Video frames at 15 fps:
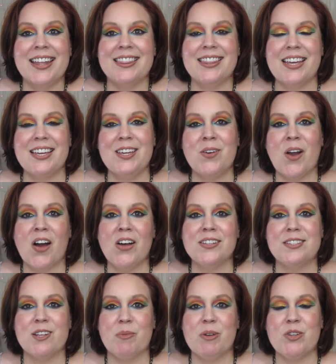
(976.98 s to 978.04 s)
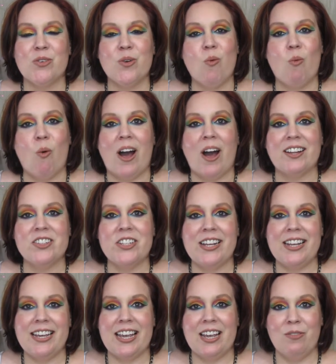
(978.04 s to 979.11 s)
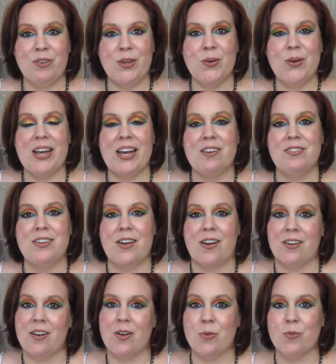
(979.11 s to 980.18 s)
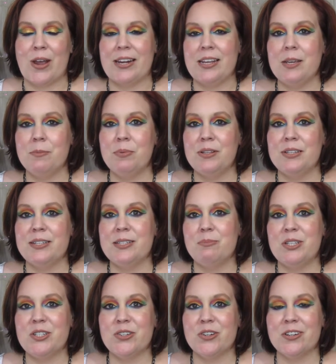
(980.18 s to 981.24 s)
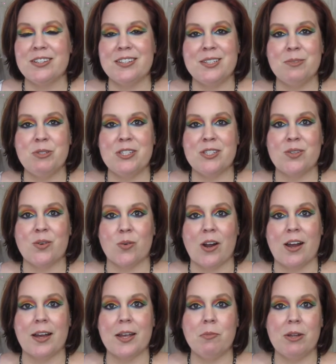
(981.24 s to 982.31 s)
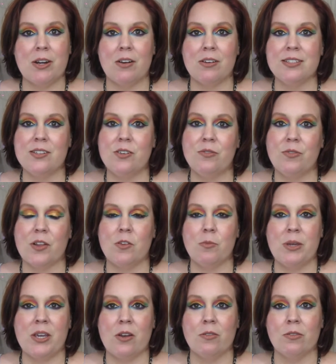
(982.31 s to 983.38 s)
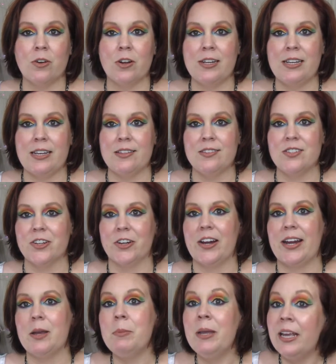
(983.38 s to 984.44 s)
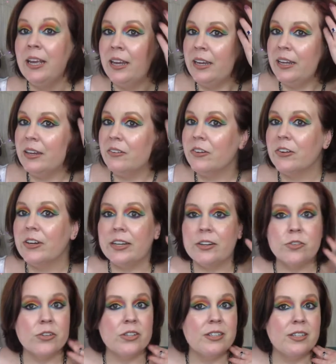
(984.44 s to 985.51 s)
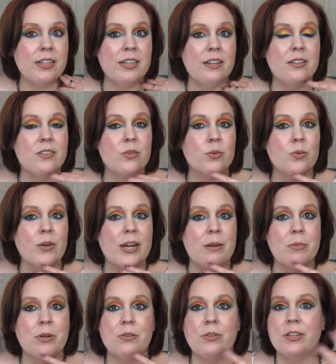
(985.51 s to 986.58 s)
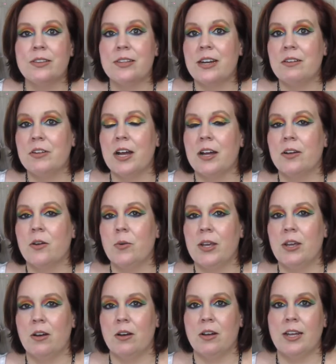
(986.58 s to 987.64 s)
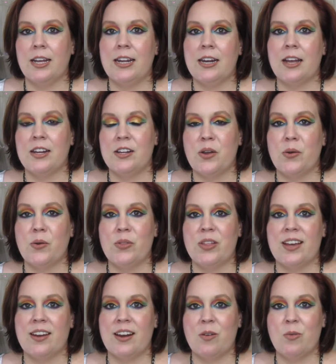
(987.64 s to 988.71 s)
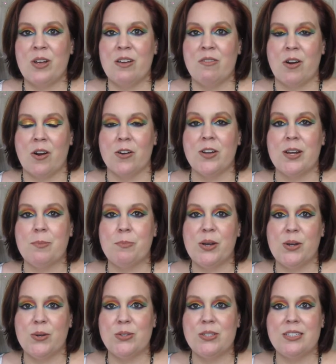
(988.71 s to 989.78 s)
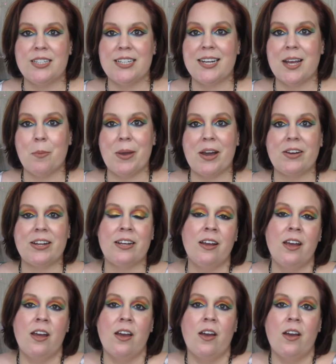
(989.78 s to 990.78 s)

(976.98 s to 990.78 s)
Thank you all so much for watching. If you have not already, please be sure to subscribe and also follow me over on Instagram. If you're interested in this rainbow look that I've got going on, I know that I will have already posted about it